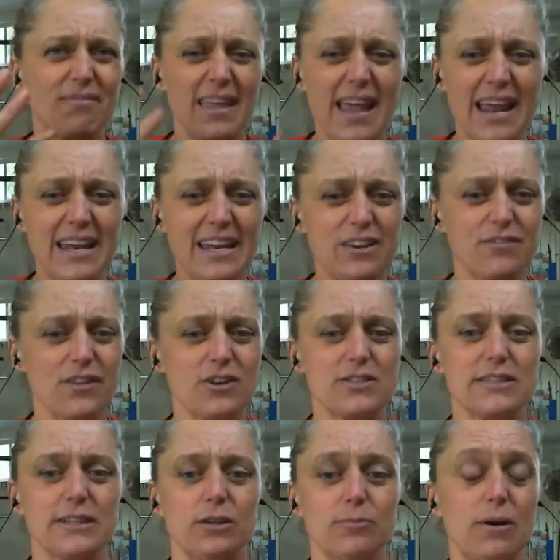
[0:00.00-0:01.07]
any of those
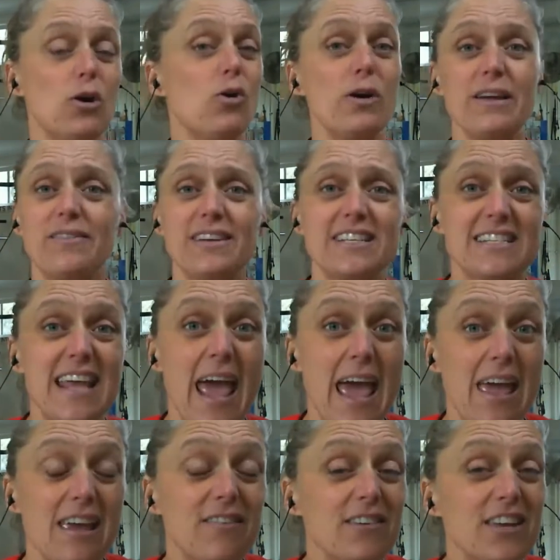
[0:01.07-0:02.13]
little, or even just
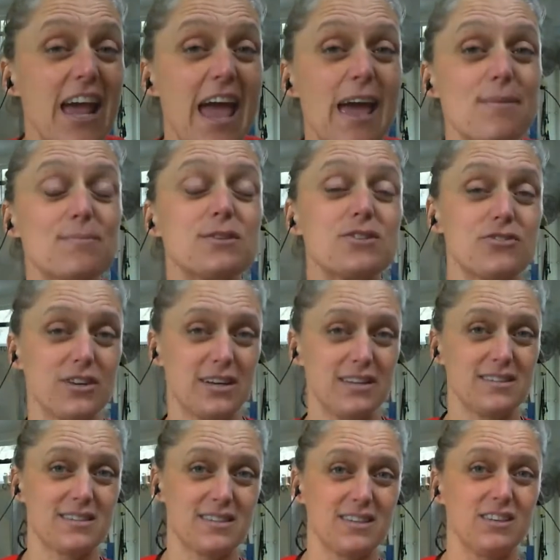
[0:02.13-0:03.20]
even your
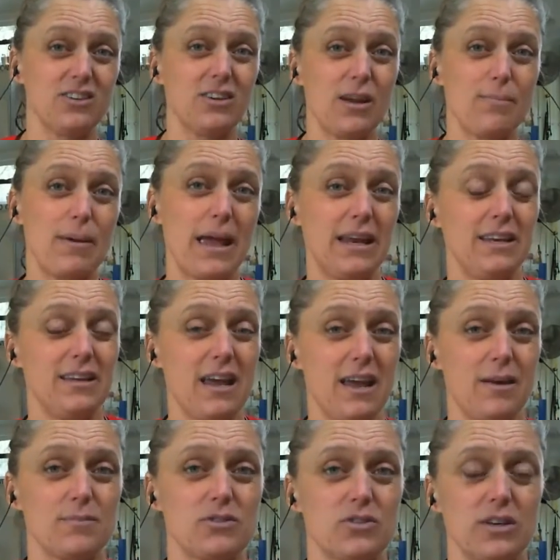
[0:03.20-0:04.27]
hamstrings, you'll get pain in your
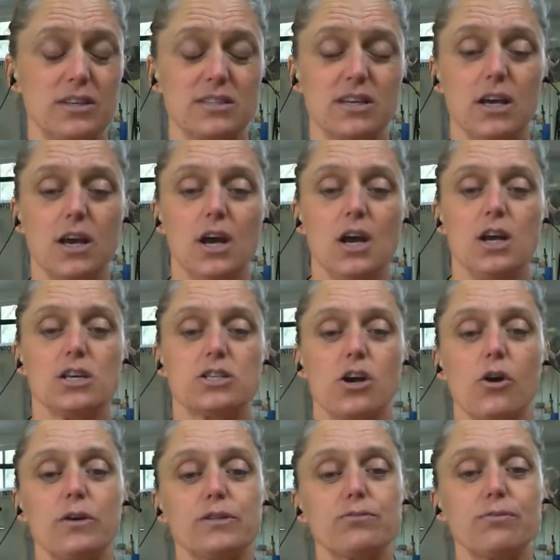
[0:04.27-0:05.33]
hamstrings. So
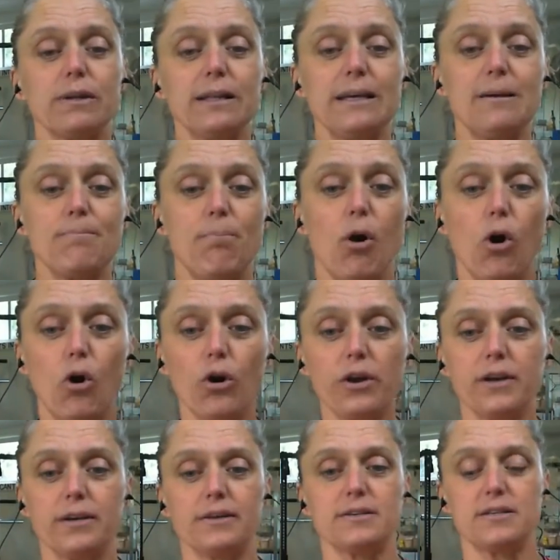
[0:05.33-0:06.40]
it's really
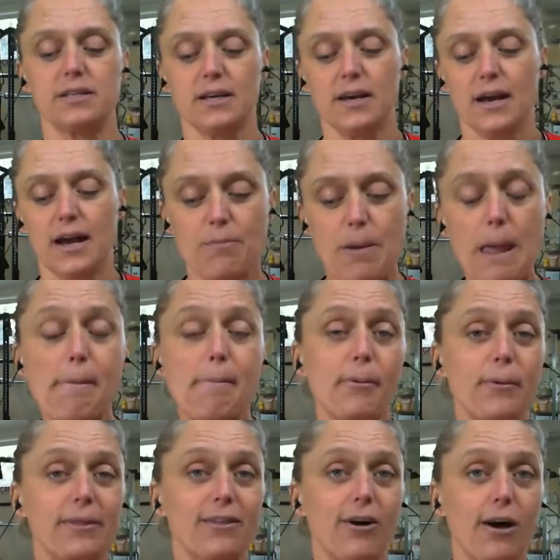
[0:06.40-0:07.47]
important for people
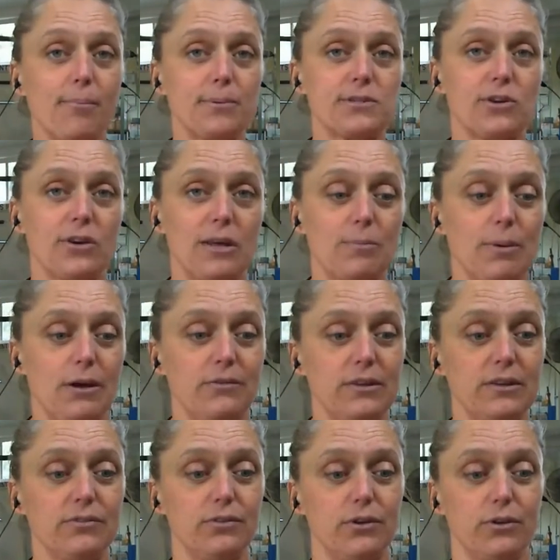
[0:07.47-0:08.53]
with hypertonic
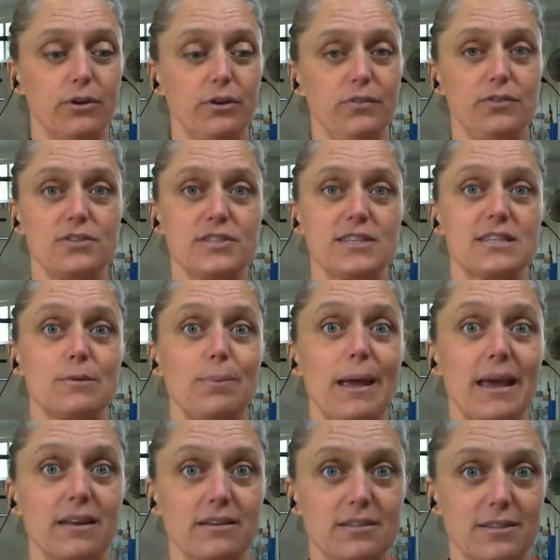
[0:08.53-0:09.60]
pelvic floor, if you
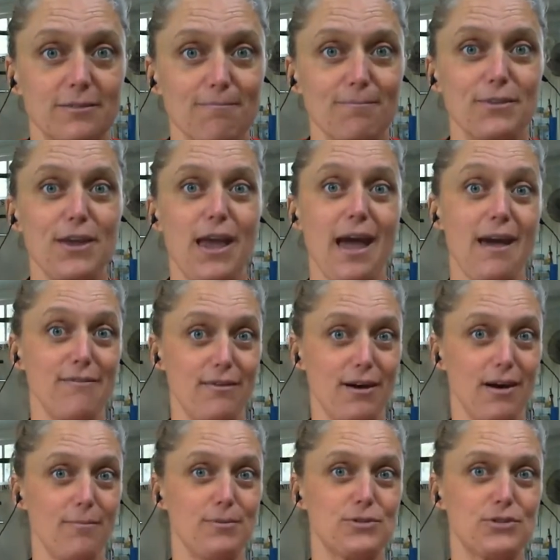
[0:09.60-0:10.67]
suspect you have a
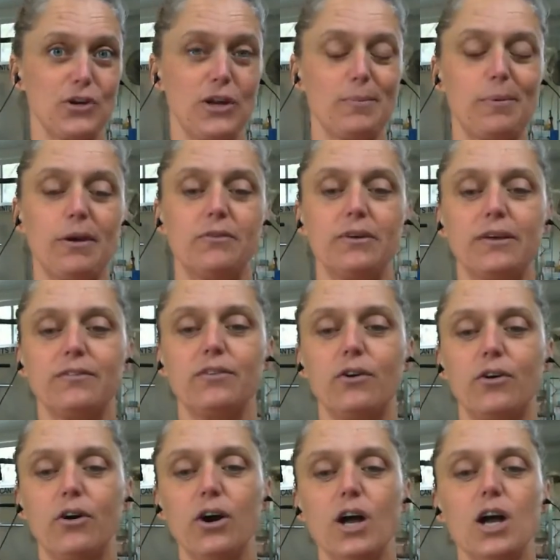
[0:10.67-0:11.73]
hypertonic pelvic
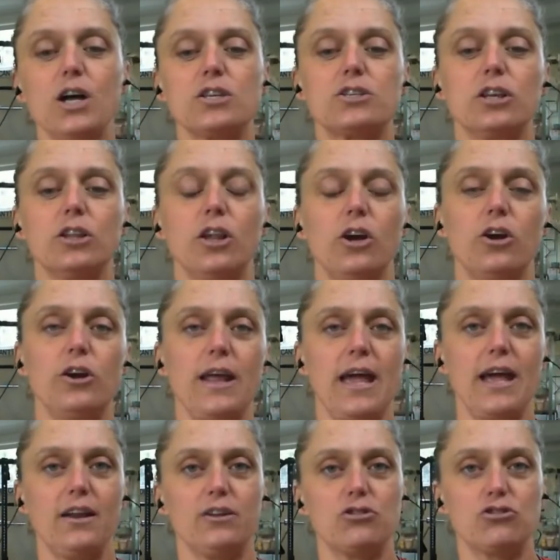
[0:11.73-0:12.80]
floor, to learn
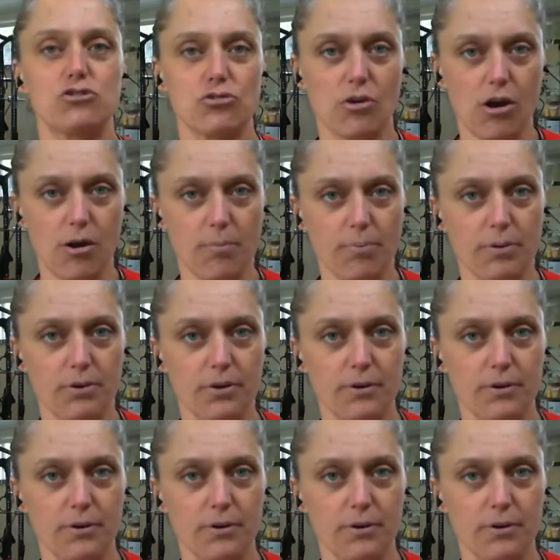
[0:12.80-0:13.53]
how to drop,